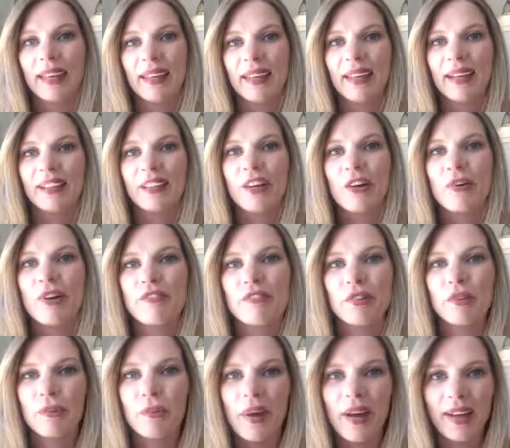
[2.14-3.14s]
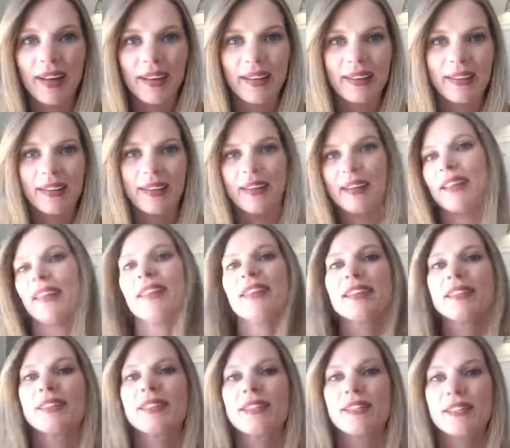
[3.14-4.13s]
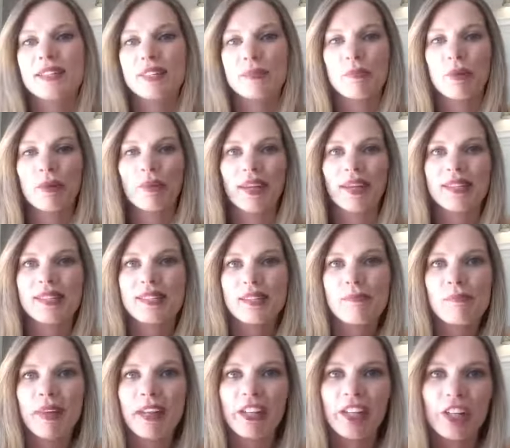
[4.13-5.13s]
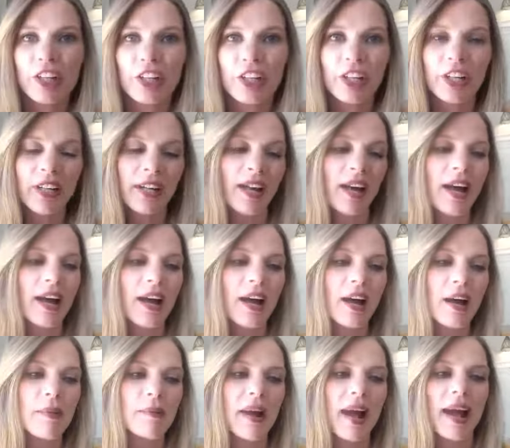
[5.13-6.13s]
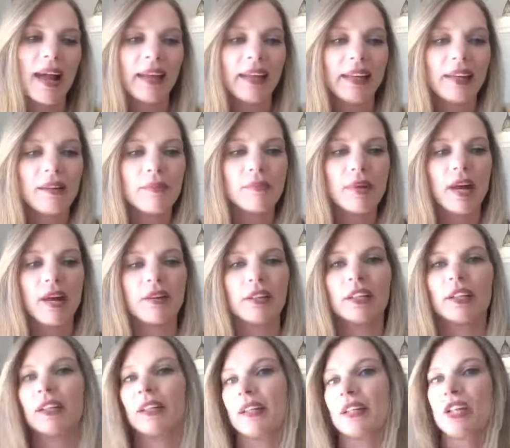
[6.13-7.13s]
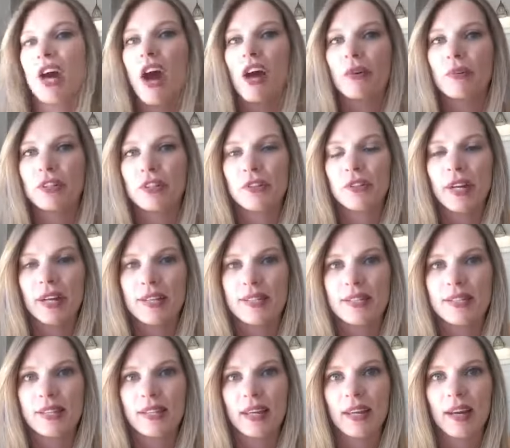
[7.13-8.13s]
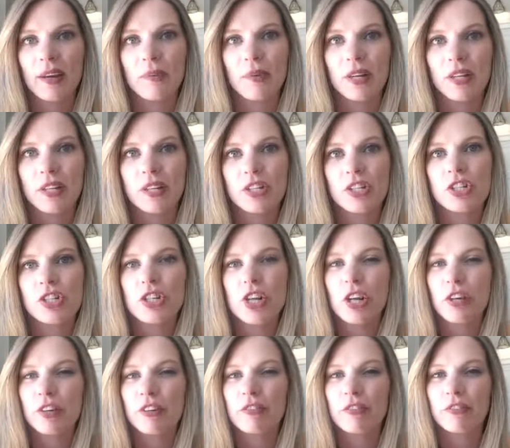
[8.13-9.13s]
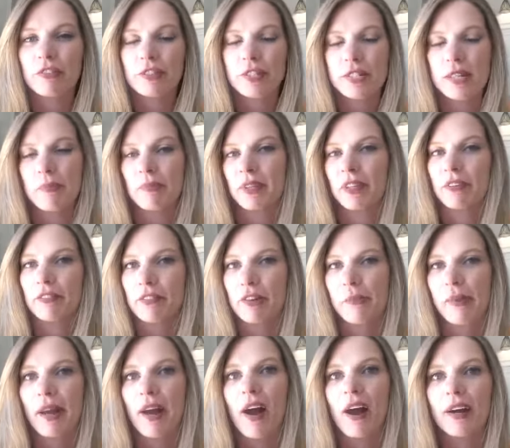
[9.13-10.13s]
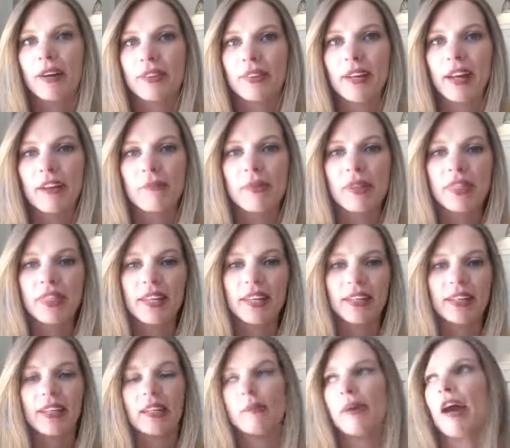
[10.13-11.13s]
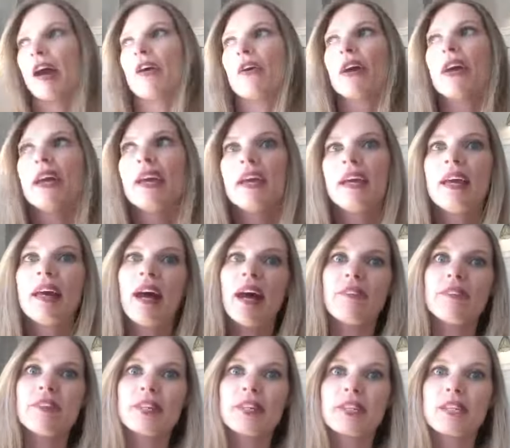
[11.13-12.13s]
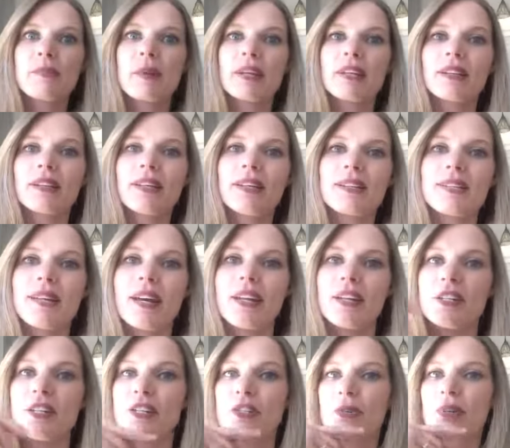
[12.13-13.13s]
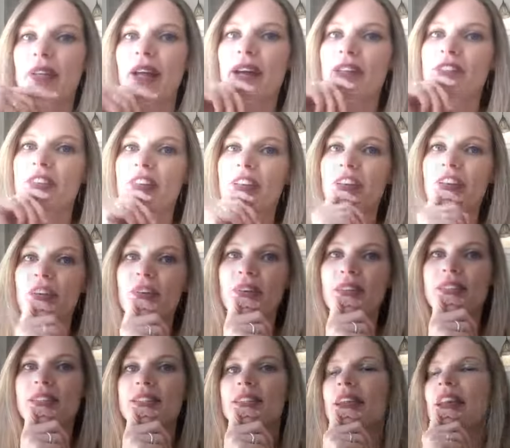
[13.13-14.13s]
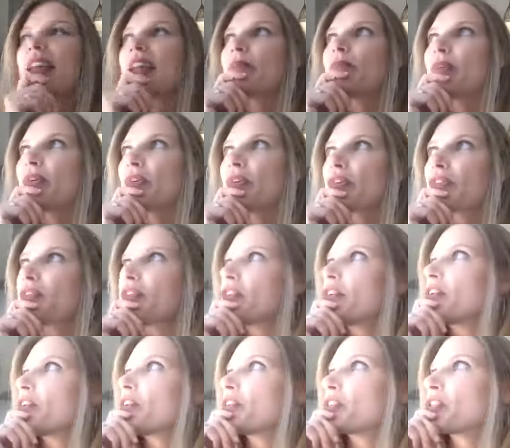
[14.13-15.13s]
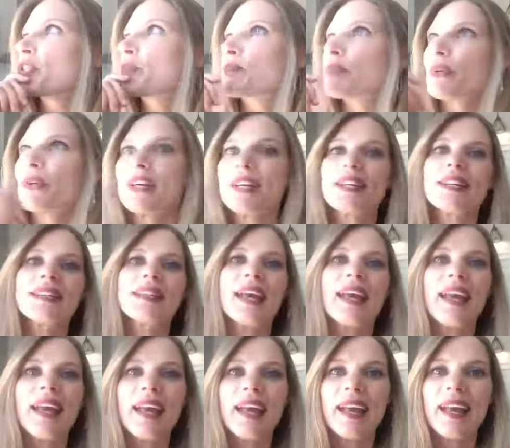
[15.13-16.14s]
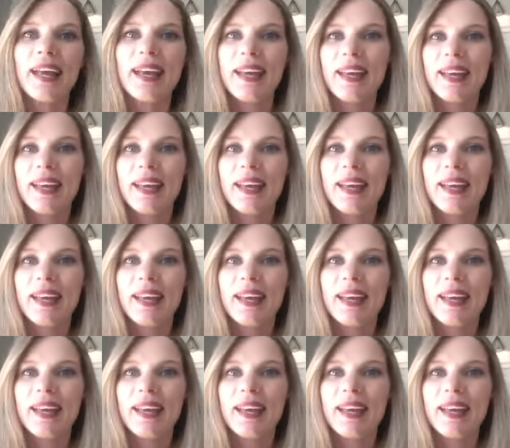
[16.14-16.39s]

Hello, everyone. This is Maranda Miller. I am going to talk with you guys today. I want to share something from my heart that I've been thinking about. I've unexpectedly decided to do a live video. It's a beautiful spring day.